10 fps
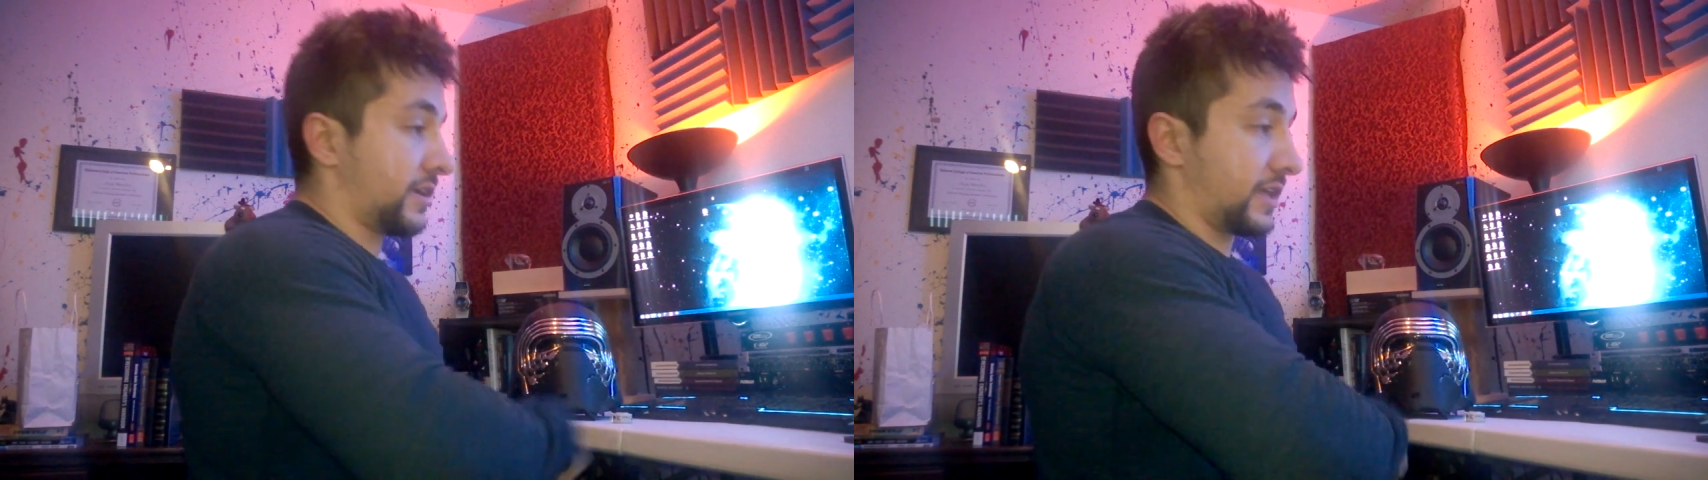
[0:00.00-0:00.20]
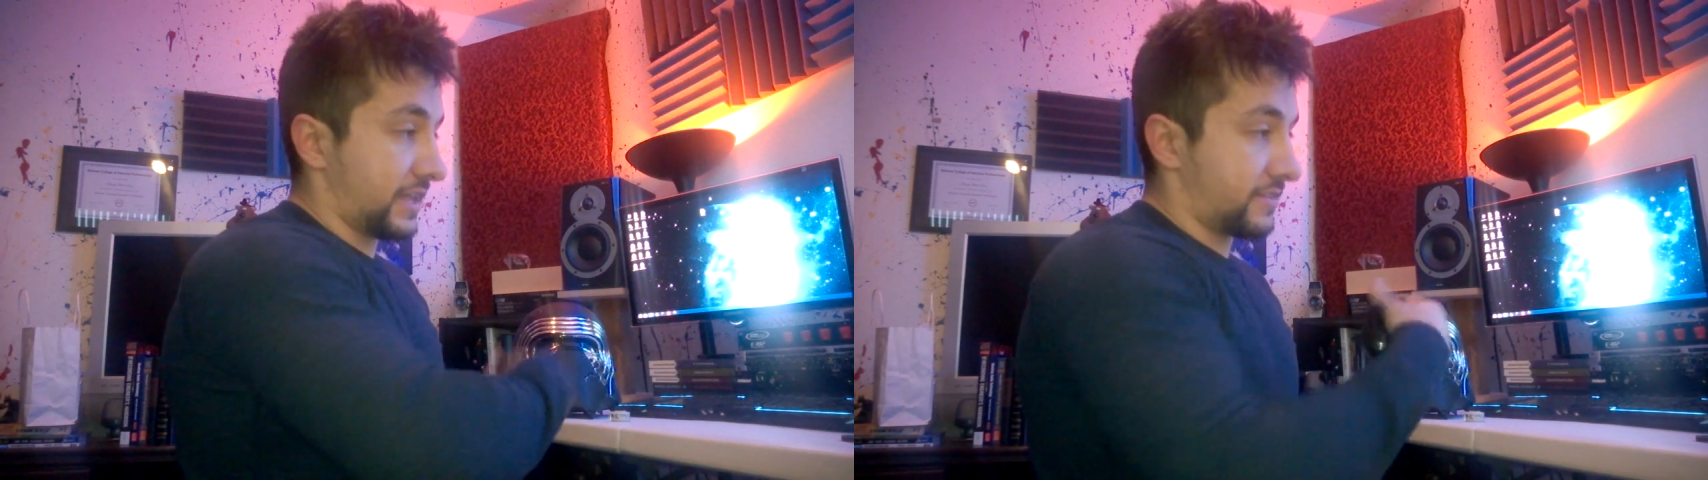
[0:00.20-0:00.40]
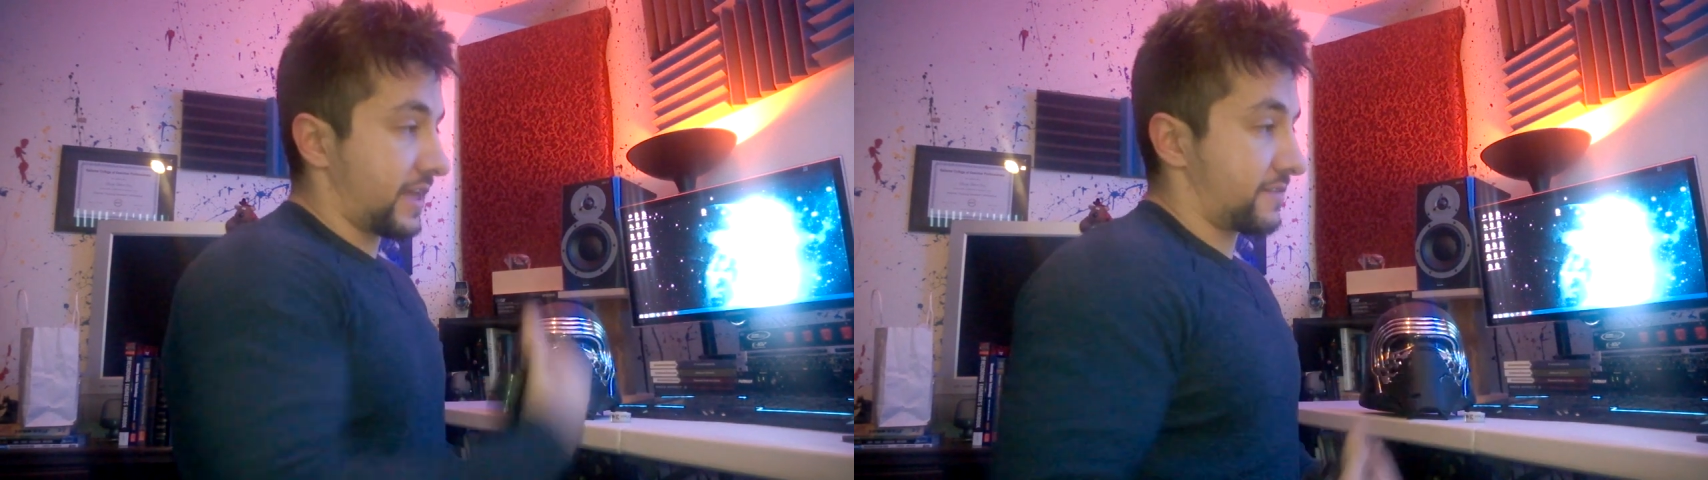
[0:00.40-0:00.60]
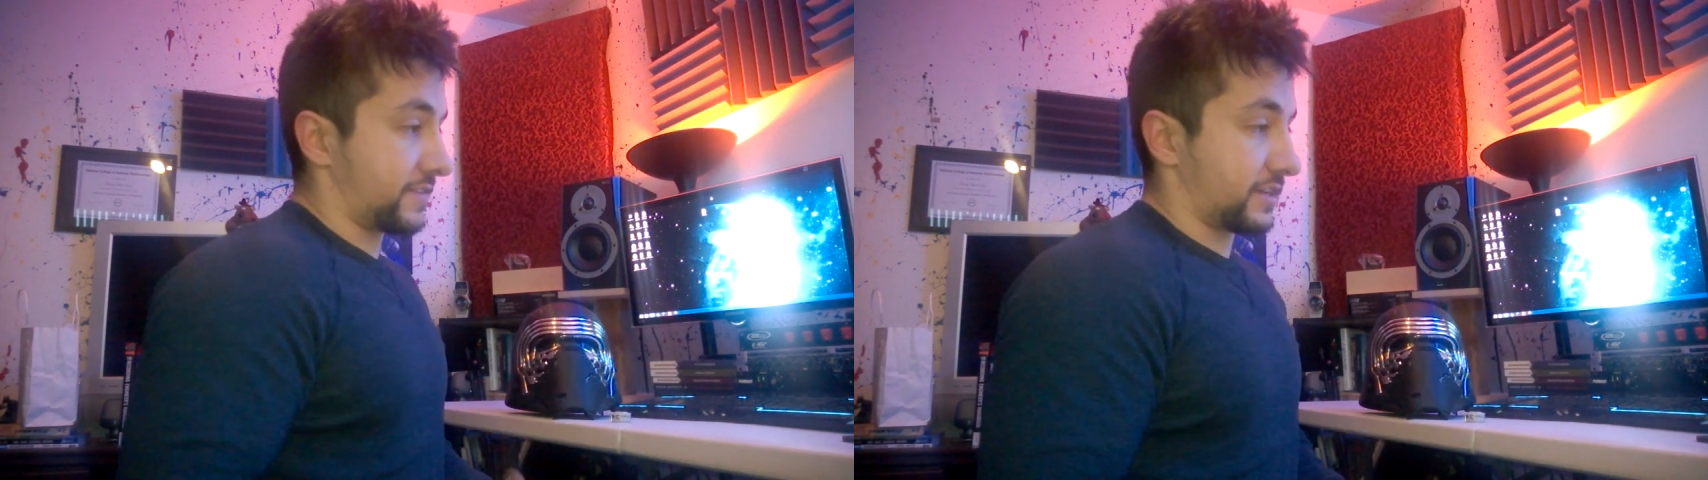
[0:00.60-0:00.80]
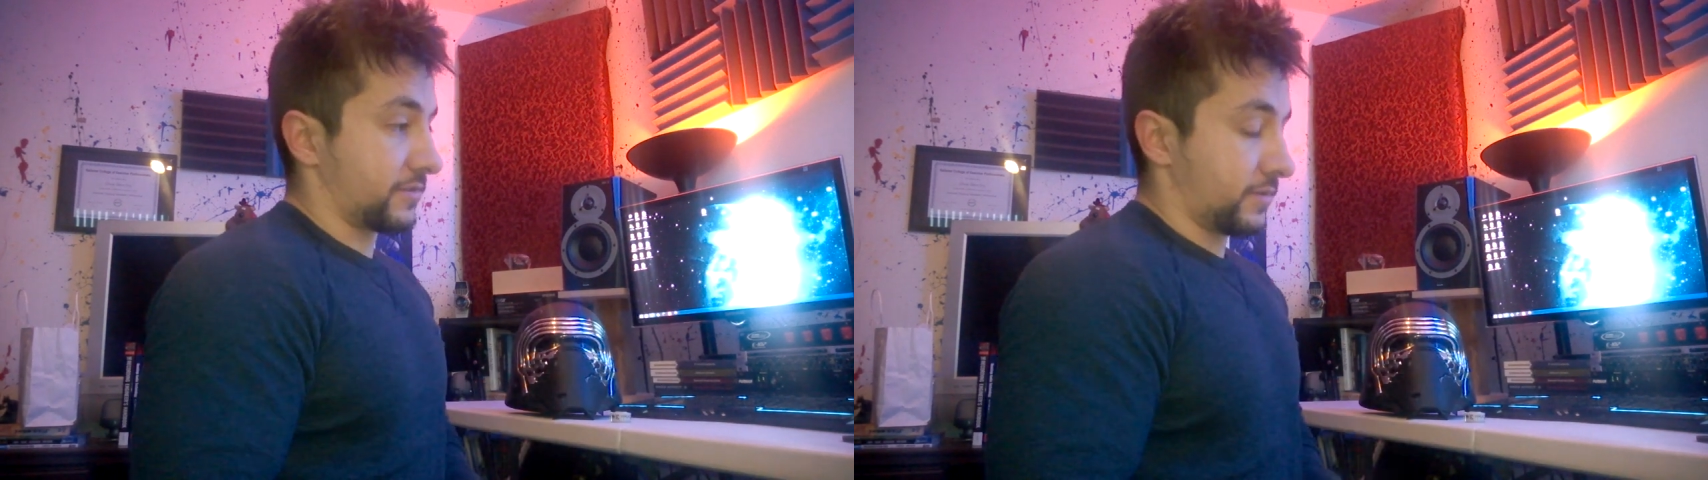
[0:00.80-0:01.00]
in that
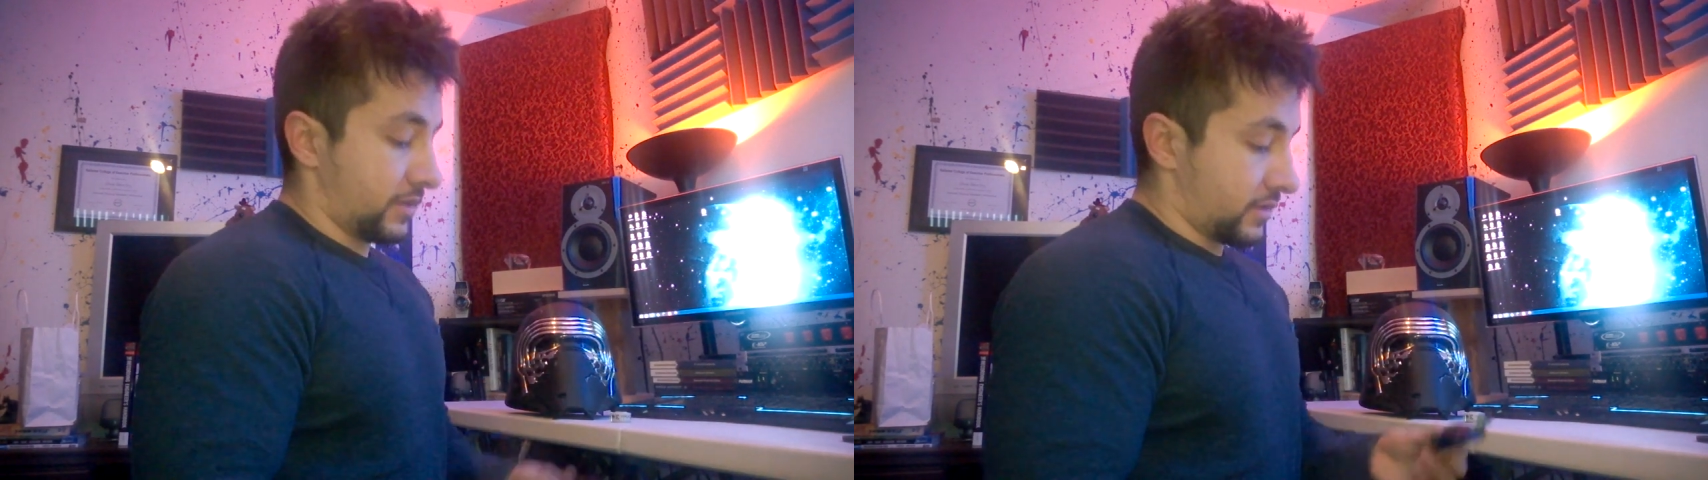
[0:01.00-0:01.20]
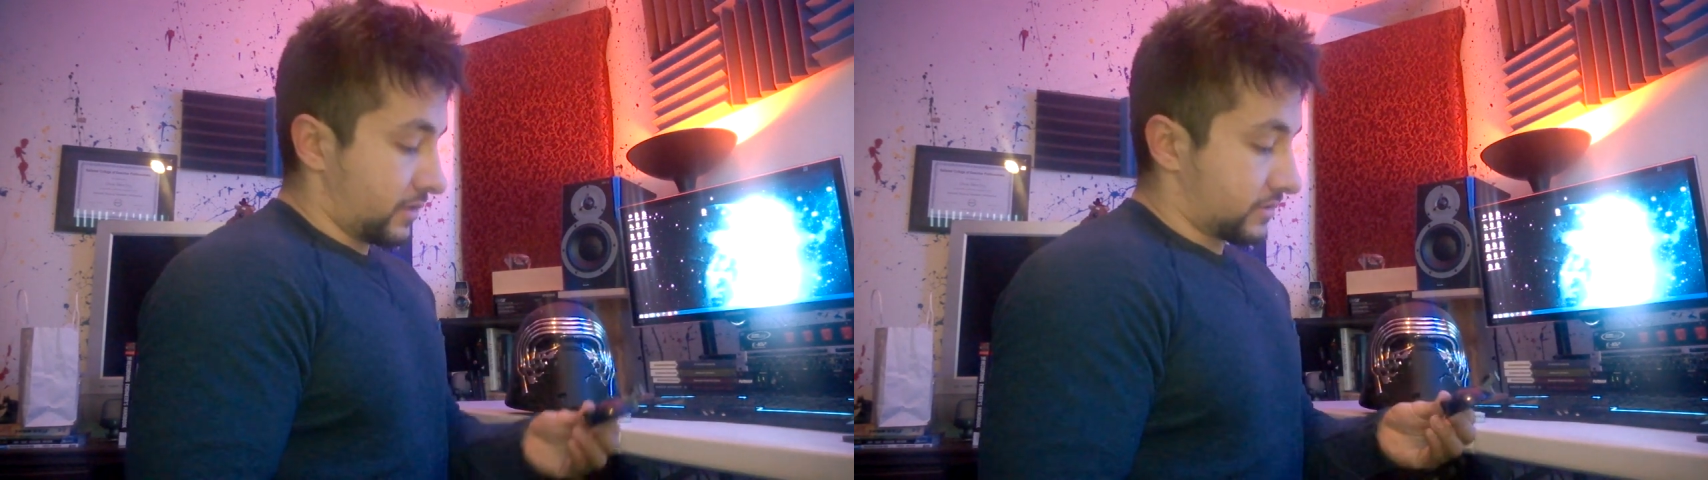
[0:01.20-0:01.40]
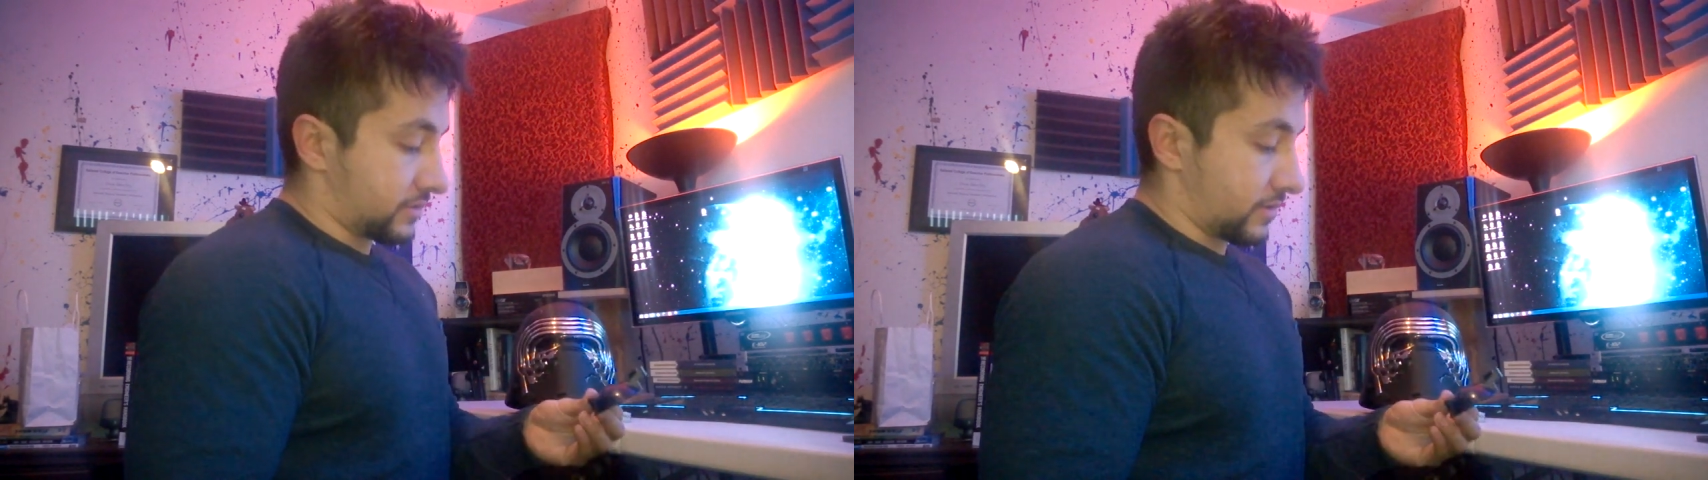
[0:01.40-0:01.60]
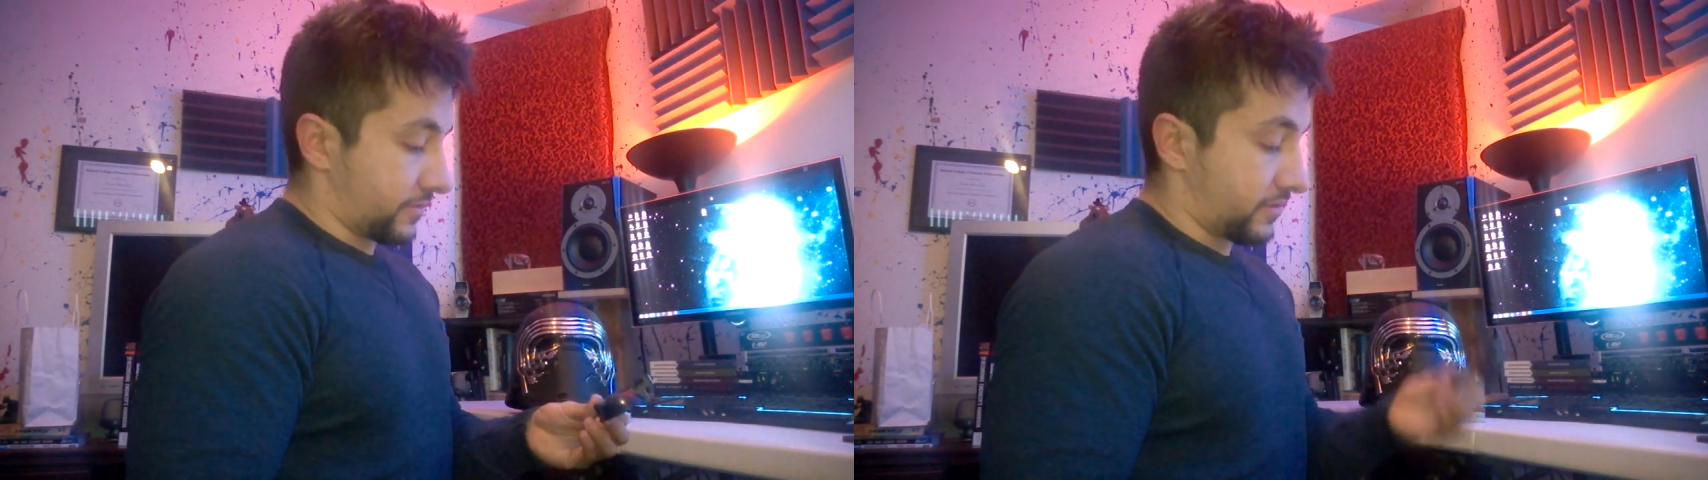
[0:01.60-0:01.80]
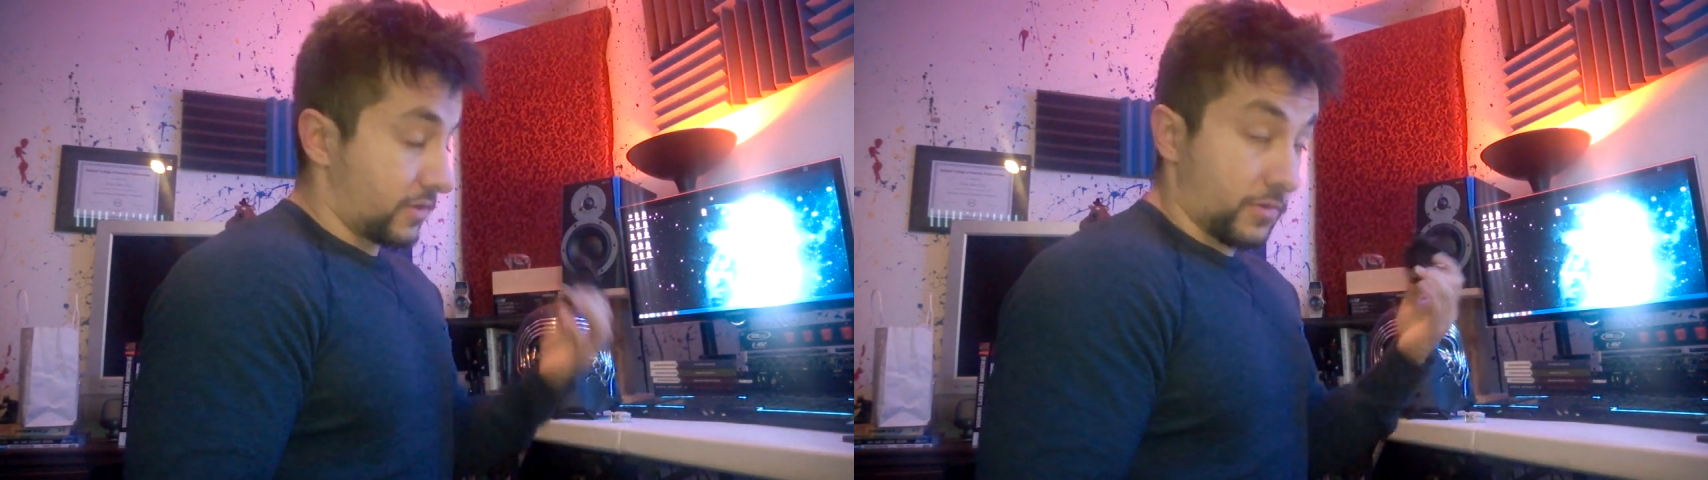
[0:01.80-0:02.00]
video. So
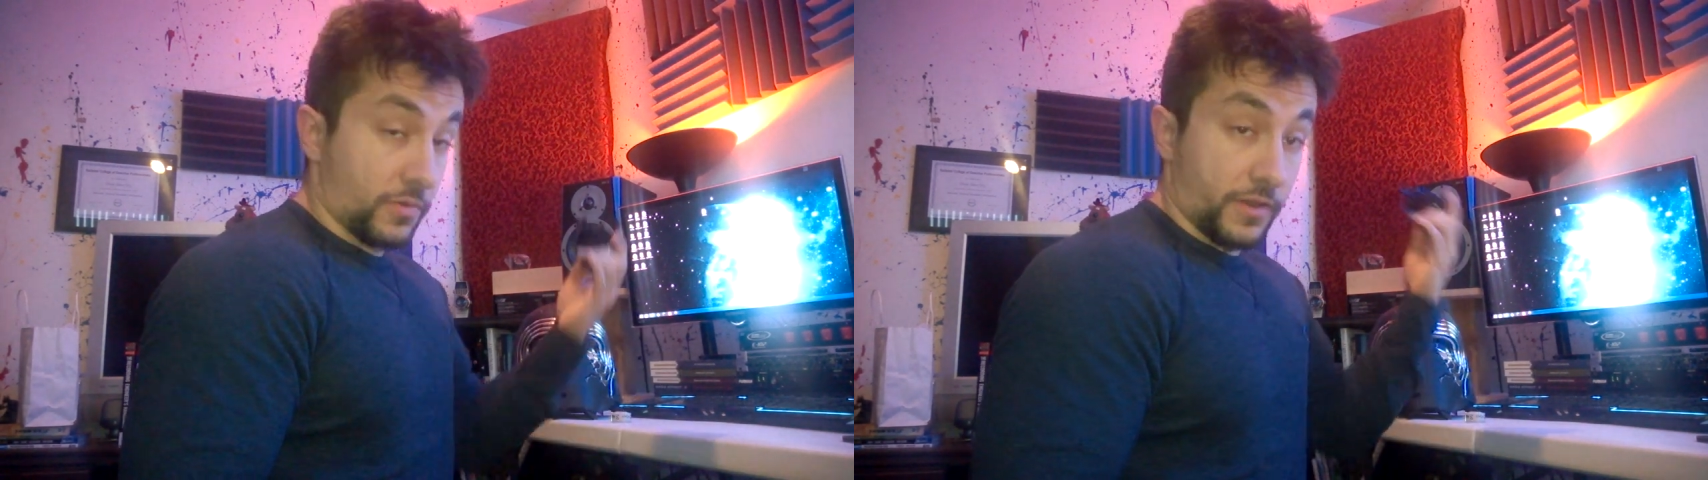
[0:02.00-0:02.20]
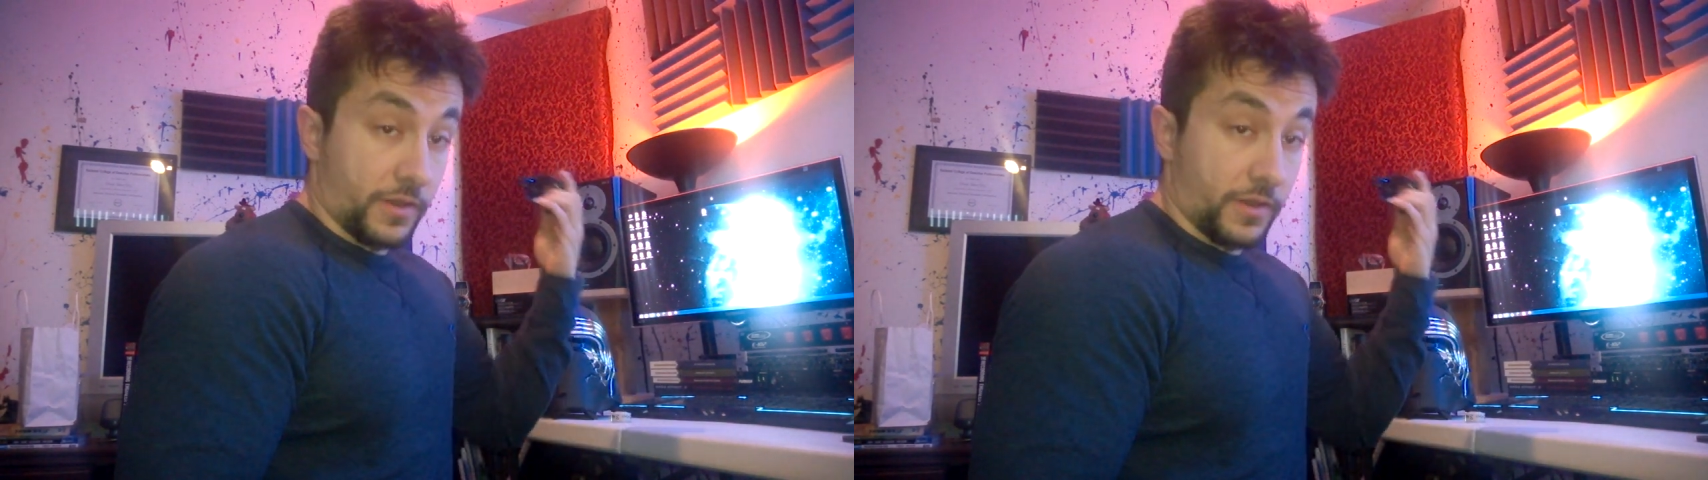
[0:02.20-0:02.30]
if you